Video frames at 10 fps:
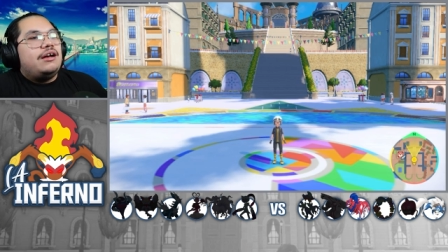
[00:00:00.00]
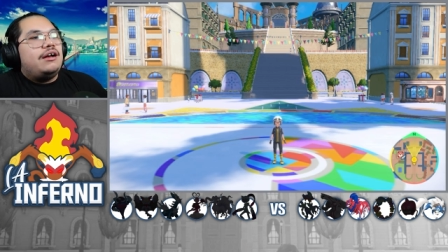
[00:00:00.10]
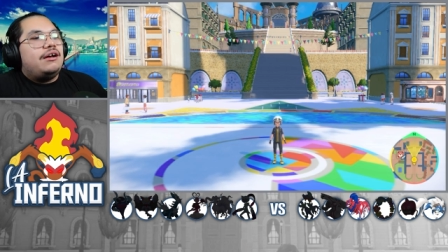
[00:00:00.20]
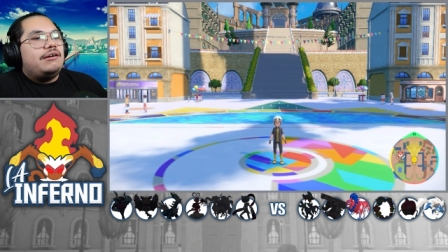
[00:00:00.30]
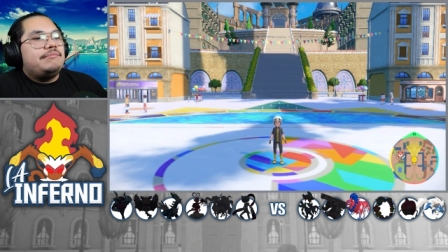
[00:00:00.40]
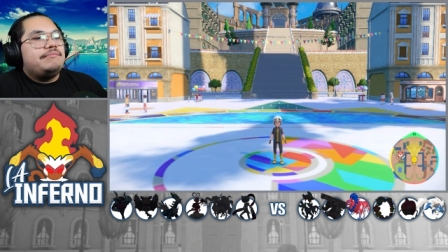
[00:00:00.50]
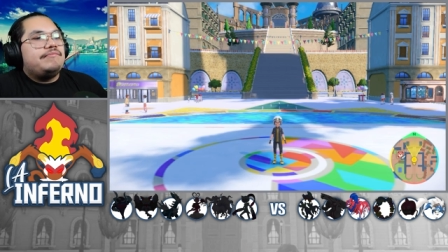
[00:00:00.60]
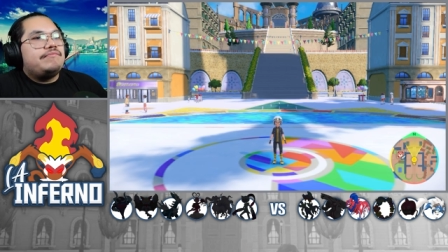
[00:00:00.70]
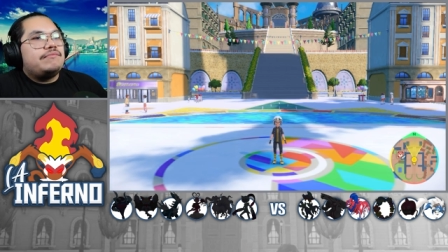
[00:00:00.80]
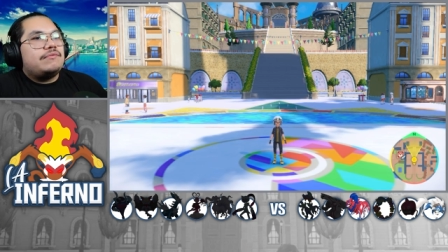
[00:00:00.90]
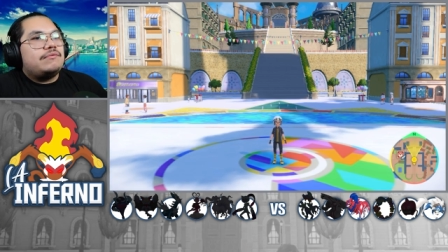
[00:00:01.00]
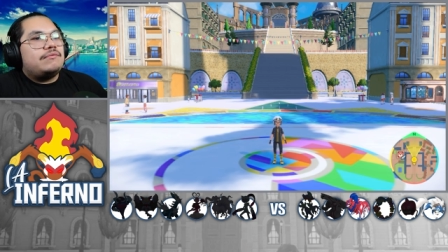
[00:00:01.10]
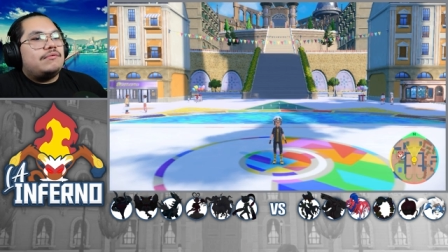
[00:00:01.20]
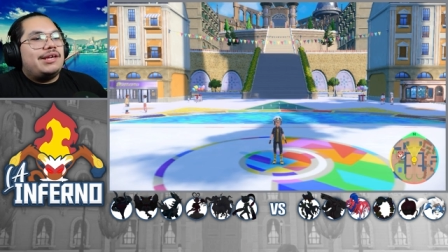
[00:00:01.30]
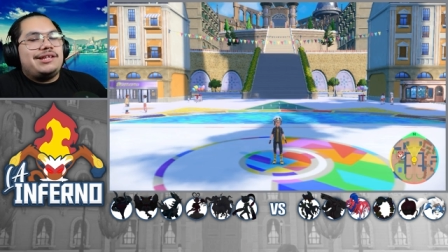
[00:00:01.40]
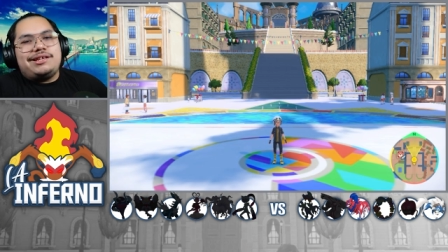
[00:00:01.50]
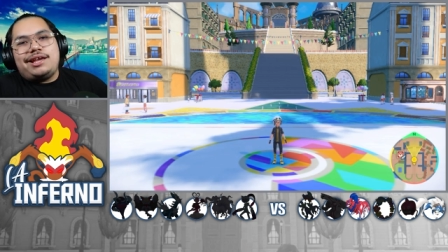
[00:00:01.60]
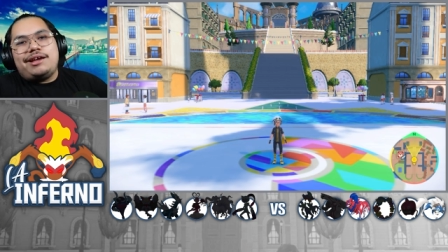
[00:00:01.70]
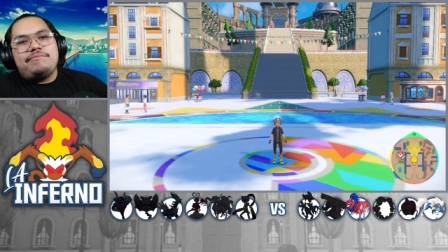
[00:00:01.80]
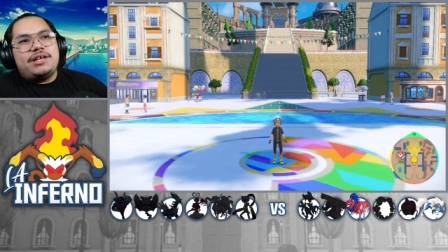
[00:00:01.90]
Um, and
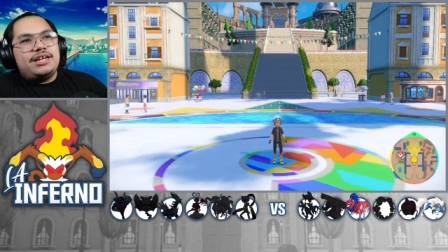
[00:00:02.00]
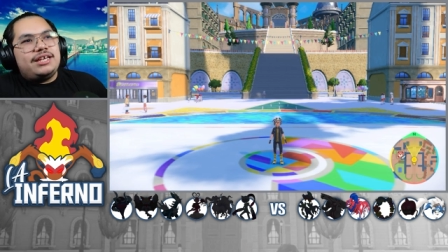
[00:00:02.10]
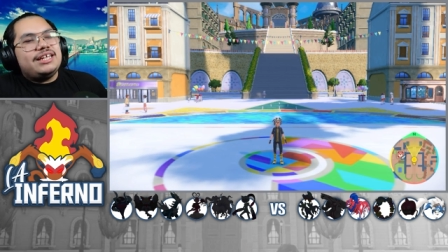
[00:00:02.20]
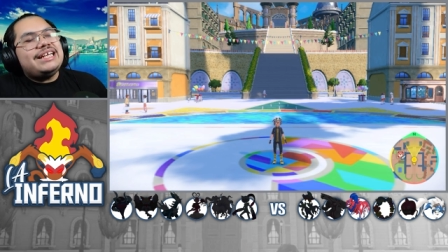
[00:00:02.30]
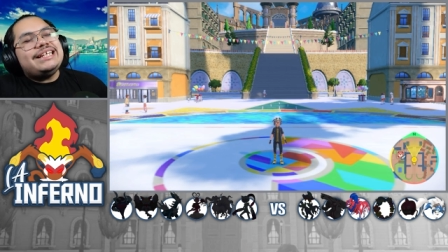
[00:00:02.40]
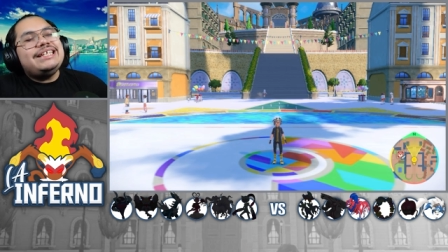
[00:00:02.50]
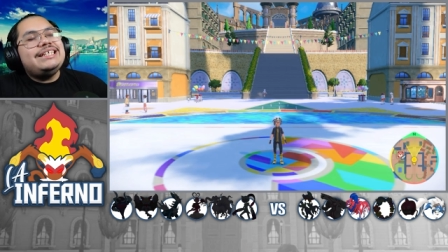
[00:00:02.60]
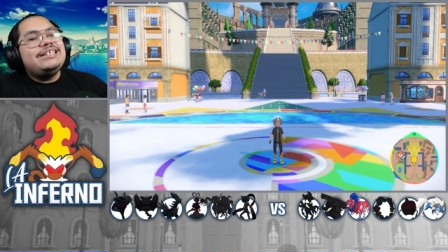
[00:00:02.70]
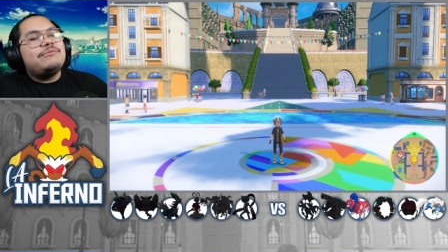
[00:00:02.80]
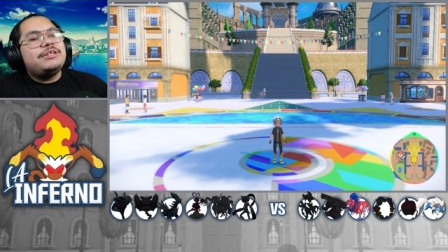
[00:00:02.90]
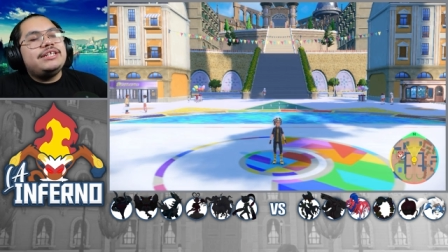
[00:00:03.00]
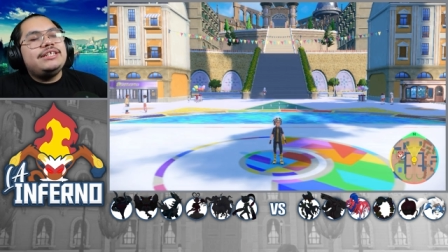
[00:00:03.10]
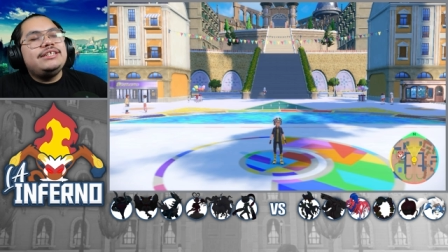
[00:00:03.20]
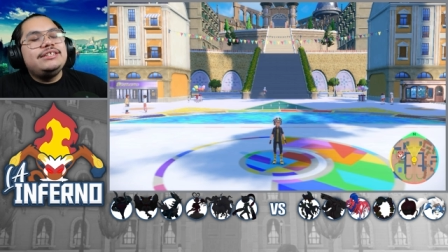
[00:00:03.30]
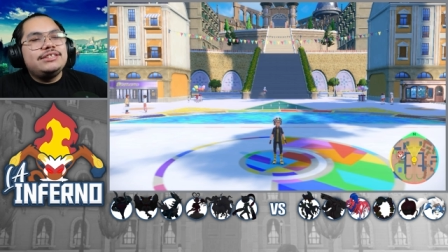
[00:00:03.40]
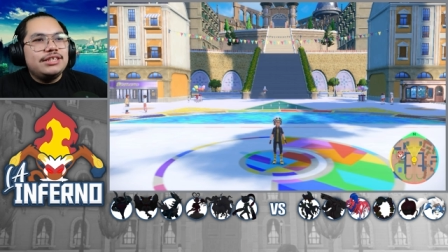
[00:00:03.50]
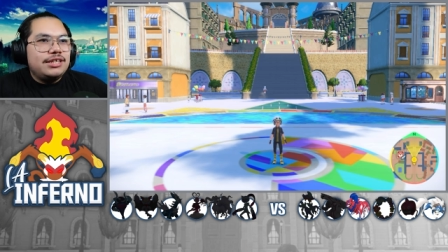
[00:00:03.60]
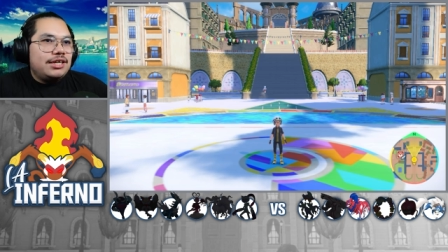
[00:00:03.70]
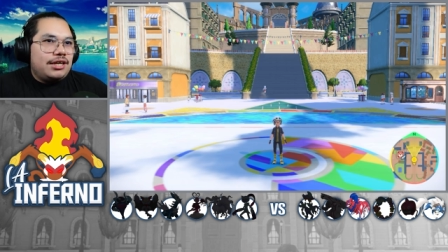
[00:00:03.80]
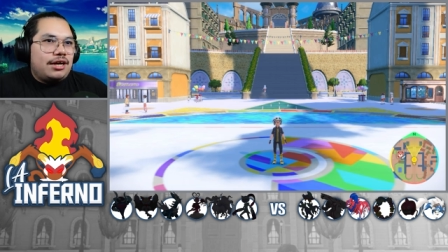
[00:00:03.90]
yeah, it, it, it is what it is.
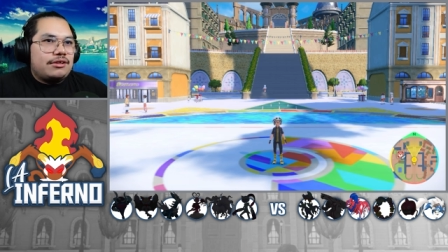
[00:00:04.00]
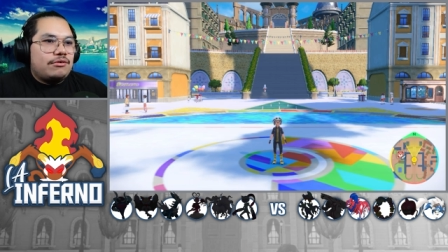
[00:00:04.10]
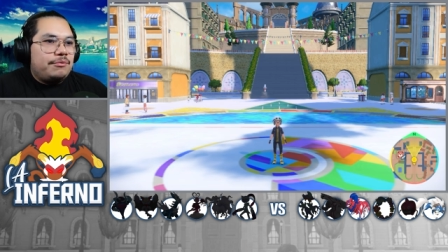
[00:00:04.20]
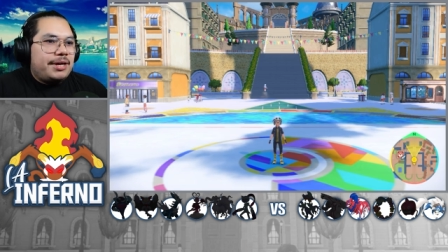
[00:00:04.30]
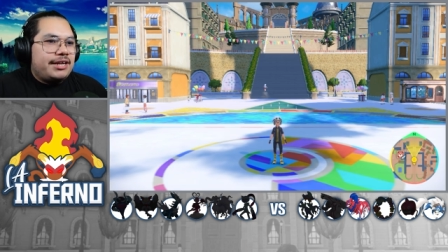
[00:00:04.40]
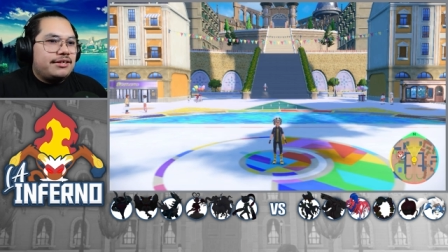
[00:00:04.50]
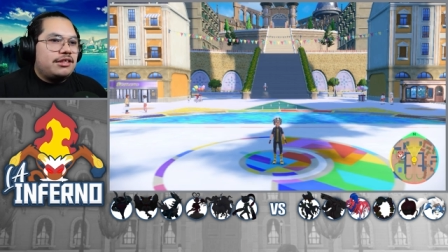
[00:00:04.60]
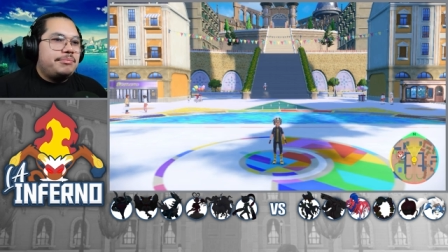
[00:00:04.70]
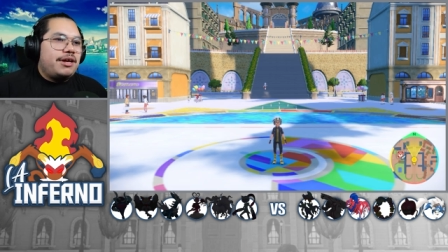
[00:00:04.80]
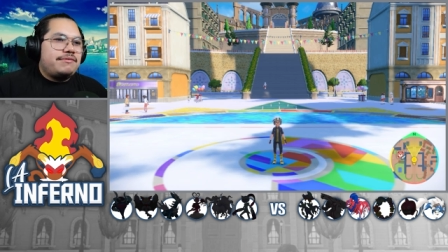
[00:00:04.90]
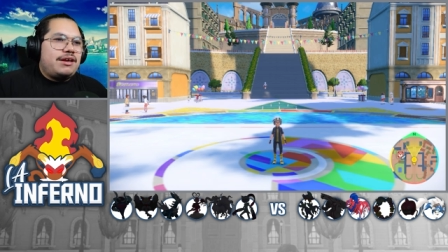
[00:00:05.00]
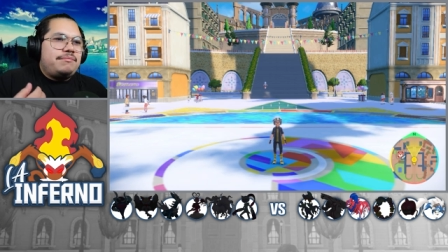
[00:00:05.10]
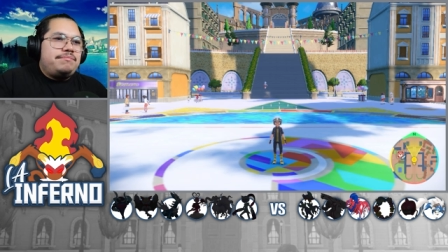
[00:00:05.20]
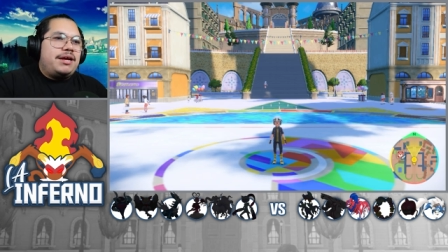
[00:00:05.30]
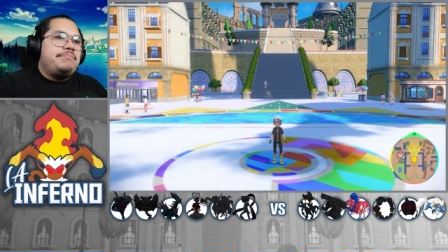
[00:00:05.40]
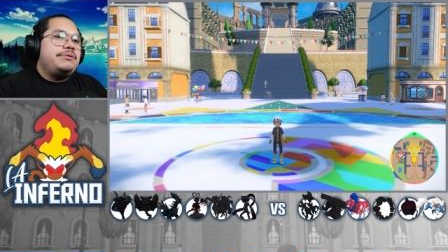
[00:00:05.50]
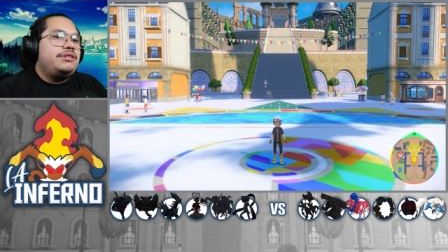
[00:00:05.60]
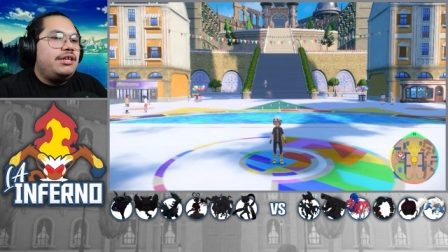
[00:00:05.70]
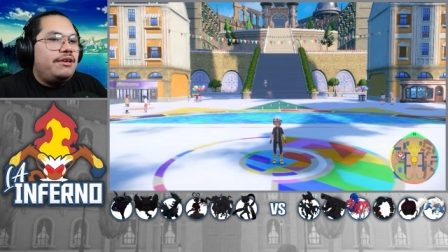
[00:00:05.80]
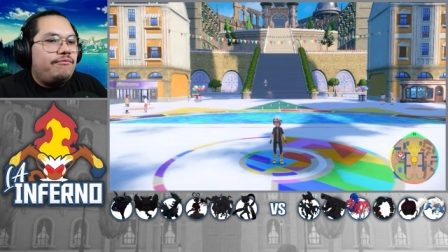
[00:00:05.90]
Uh, so we'll be heading into the playoffs. I, I
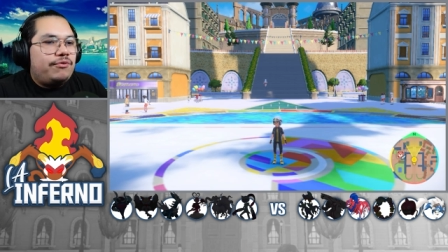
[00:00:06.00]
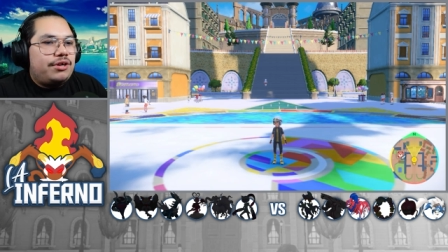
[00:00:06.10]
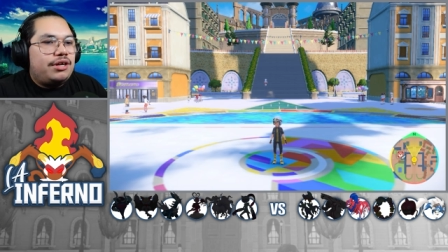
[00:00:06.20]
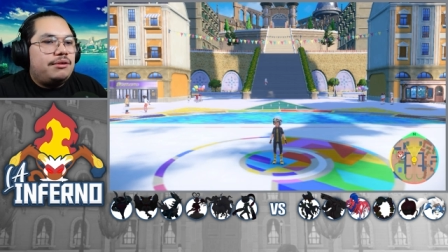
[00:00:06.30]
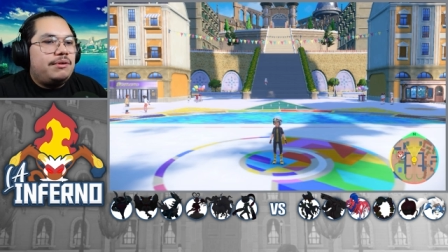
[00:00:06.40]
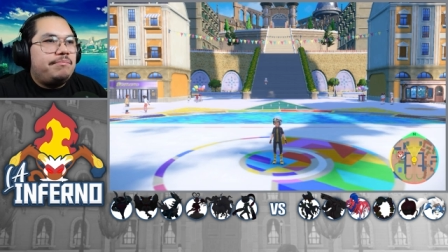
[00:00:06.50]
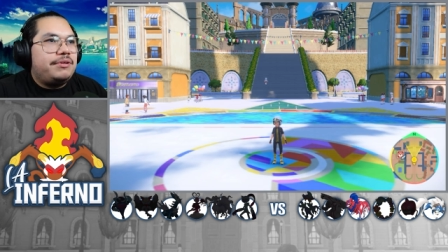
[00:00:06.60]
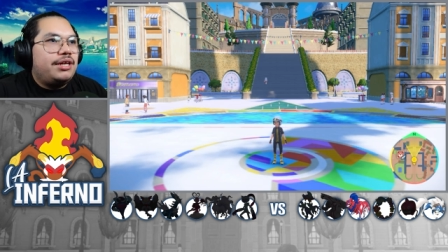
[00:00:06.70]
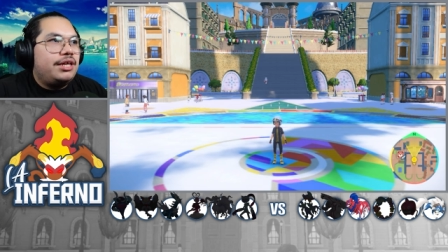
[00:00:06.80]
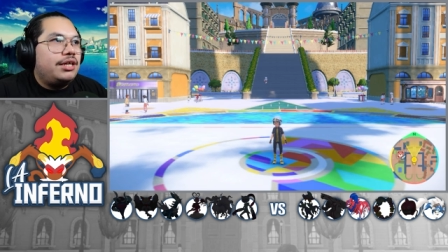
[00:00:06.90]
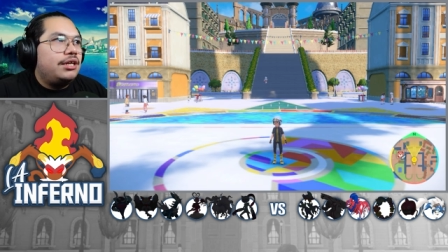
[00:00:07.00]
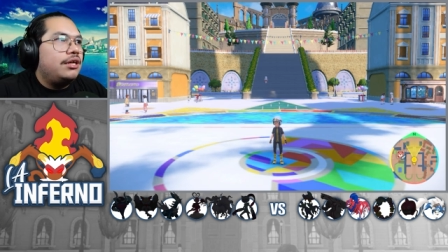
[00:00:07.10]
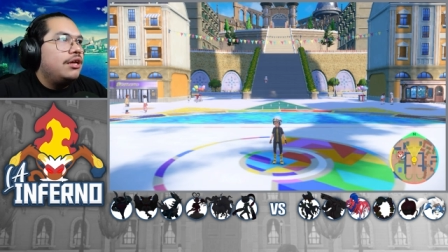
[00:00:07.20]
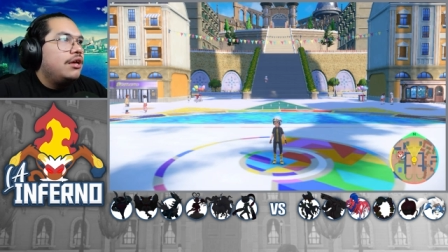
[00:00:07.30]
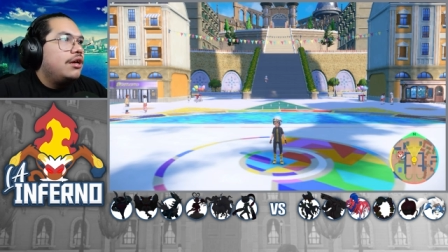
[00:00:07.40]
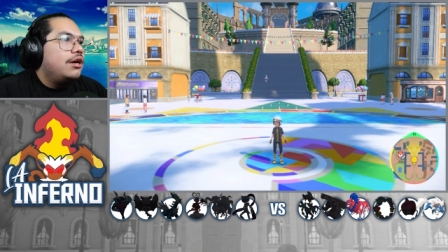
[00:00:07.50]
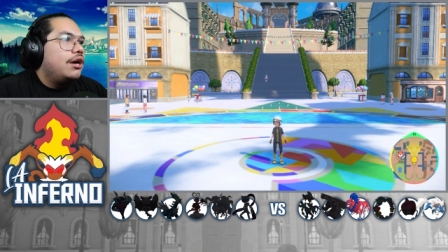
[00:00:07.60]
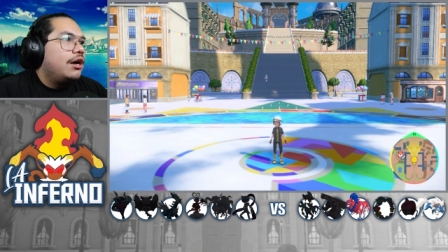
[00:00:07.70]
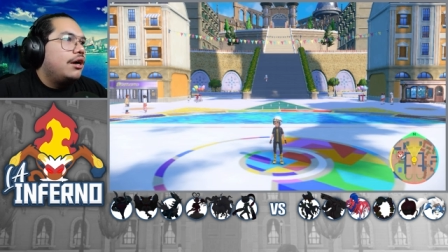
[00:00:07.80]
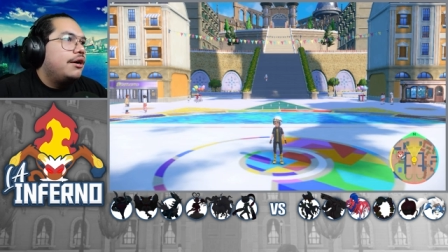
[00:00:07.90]
believe we're going to be playing...
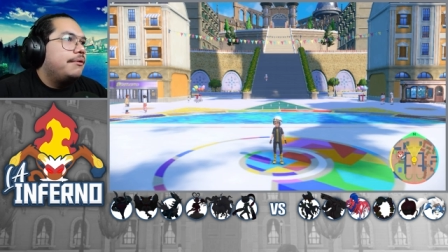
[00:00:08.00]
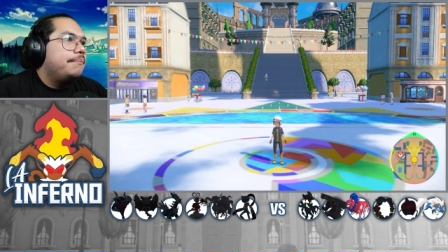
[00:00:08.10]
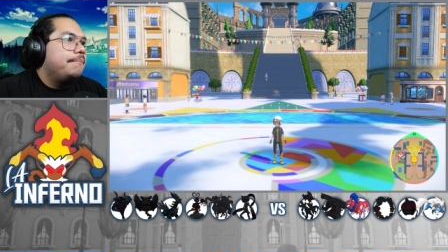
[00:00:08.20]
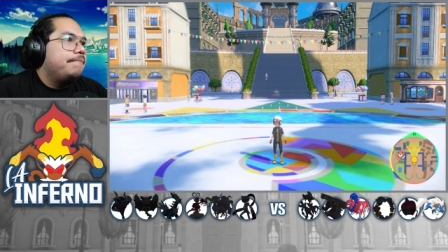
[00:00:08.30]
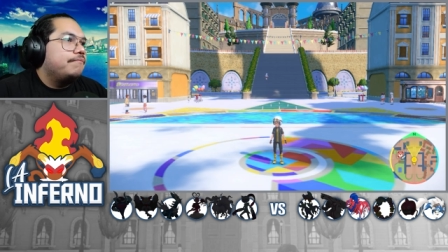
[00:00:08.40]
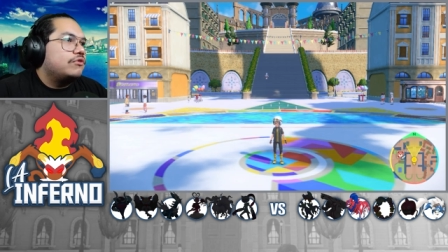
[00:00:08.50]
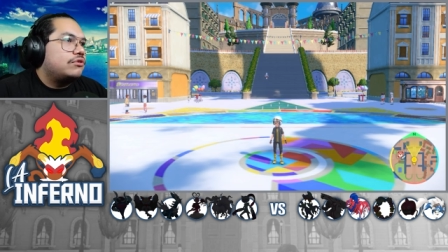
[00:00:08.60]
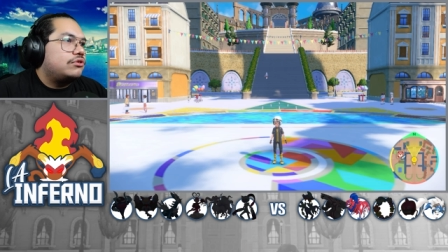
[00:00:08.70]
Um,